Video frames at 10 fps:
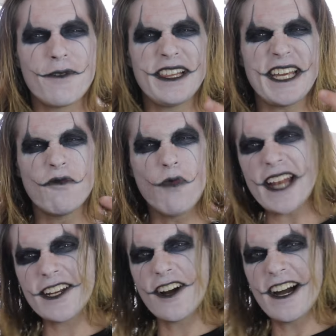really
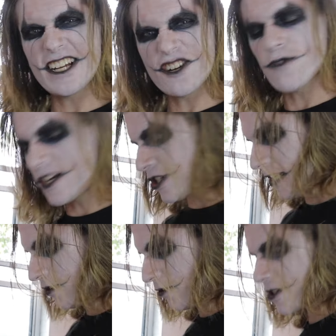wet kind of
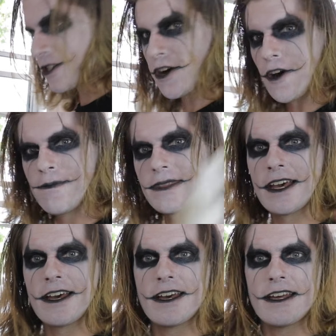grungy look. So
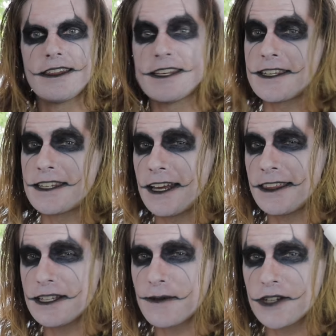this isn't
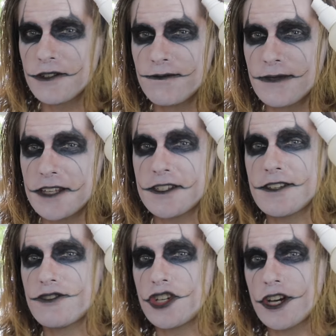anything special. This
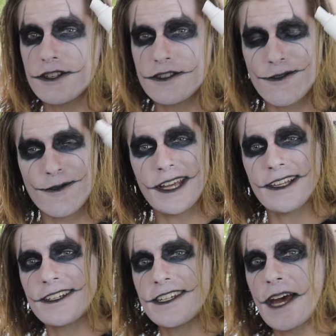is just
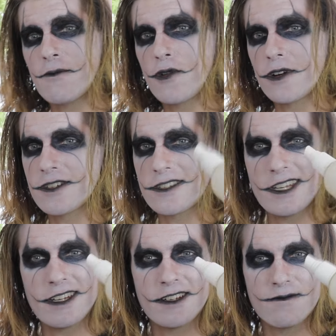regular tap water,
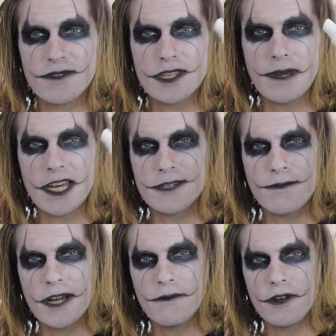just in a spare
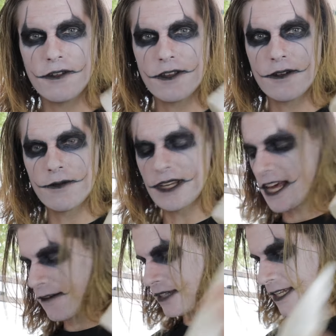spray bottle that
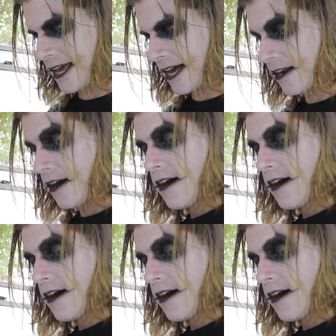we'd emptied out.